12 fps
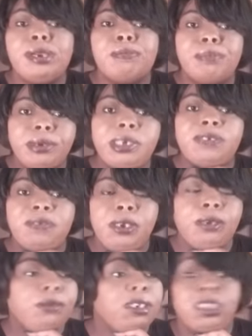in the bush for
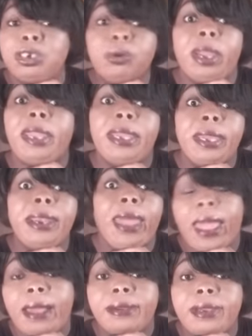you, because you ain't getting
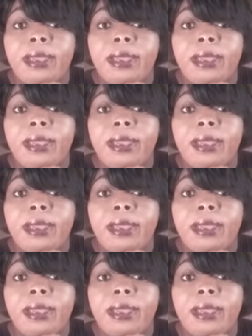out.